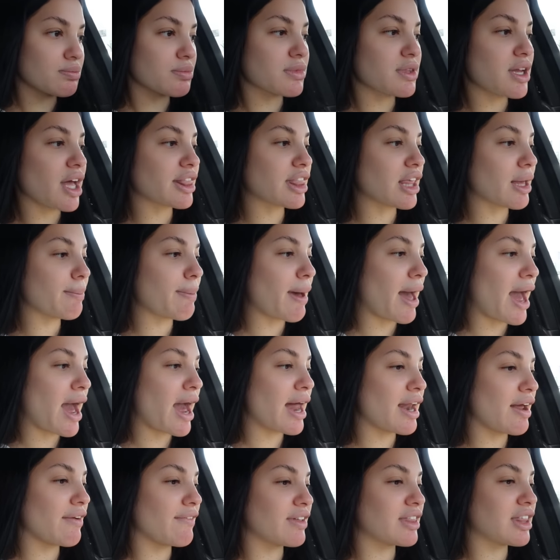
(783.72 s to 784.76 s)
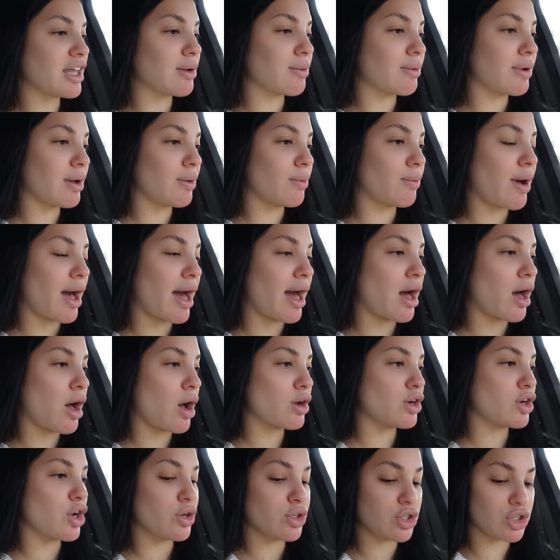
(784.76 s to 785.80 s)
nothing bad, everything went
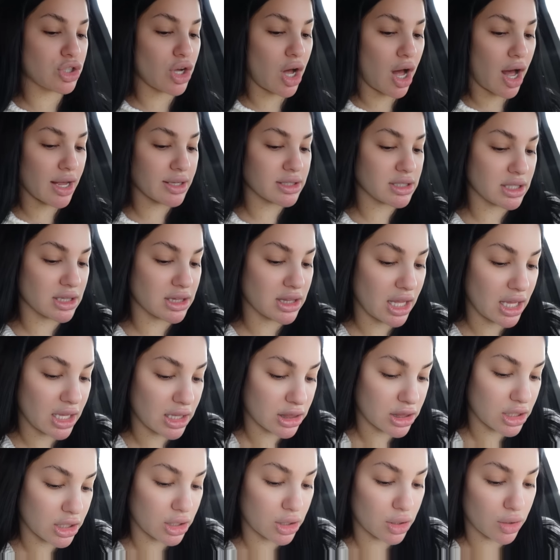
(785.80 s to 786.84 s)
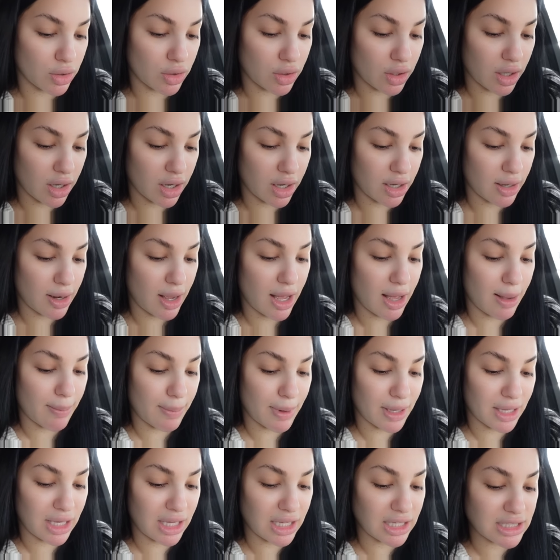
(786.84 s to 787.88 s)
well, no shots, thank the Lord.
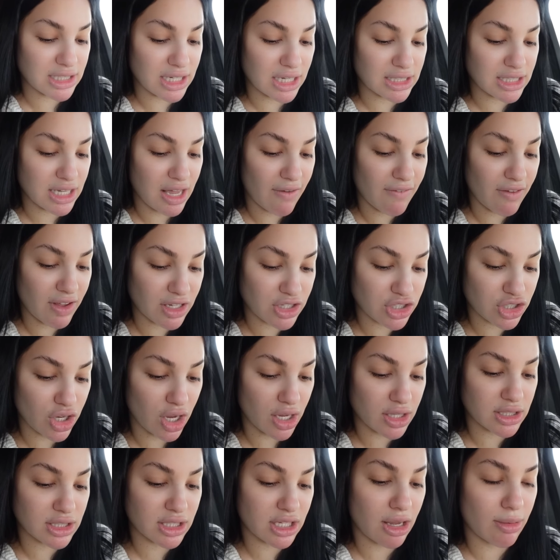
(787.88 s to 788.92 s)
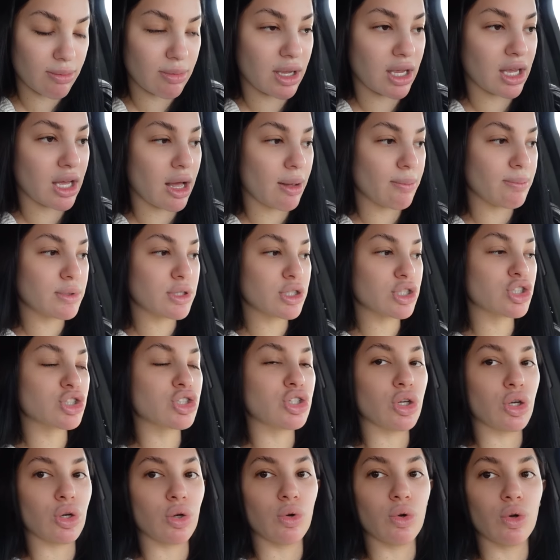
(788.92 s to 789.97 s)
But he does have his shots coming up
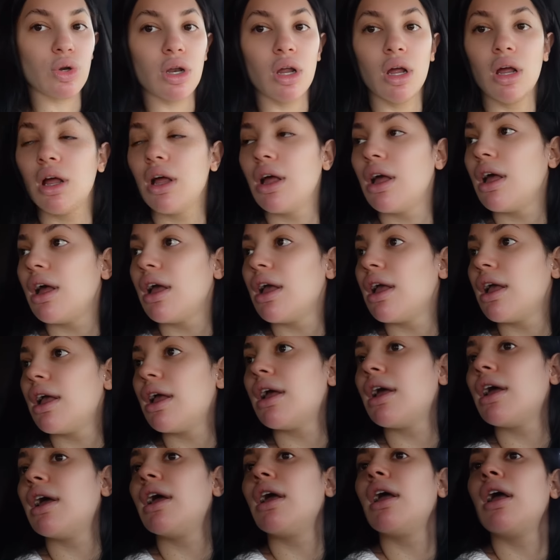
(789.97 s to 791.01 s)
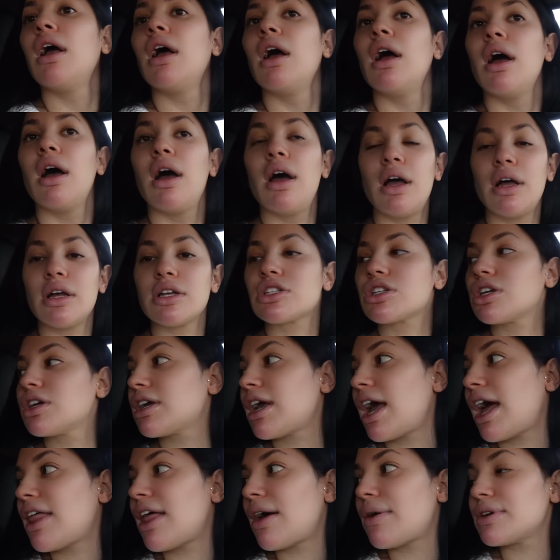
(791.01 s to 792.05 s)
soon. So
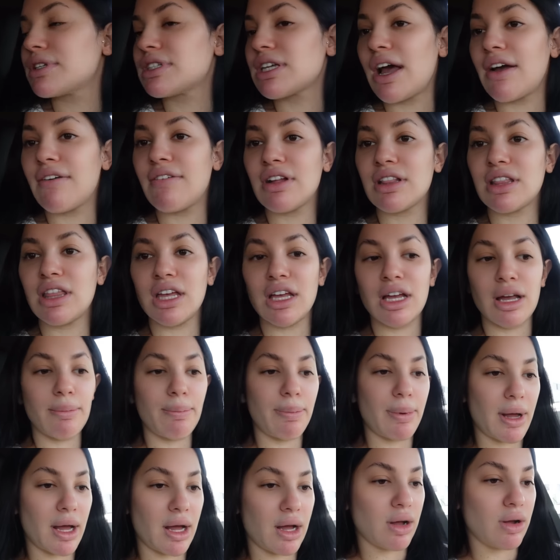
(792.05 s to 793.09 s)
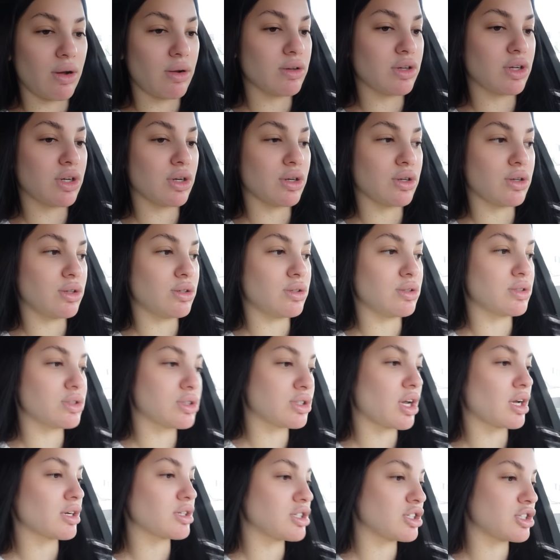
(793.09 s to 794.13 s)
yeah, that was everything about your
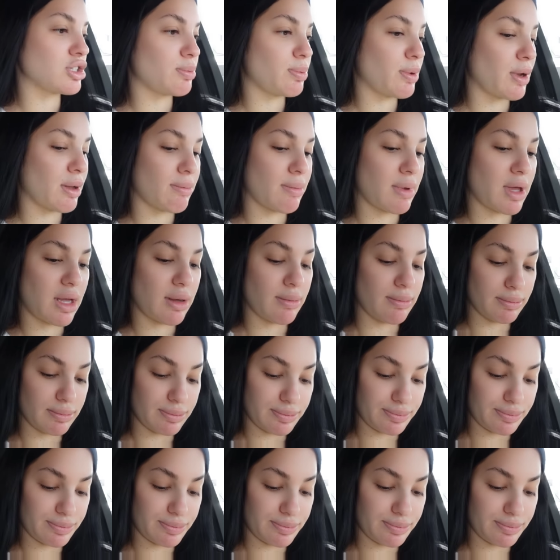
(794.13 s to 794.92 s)
doctor's appointment.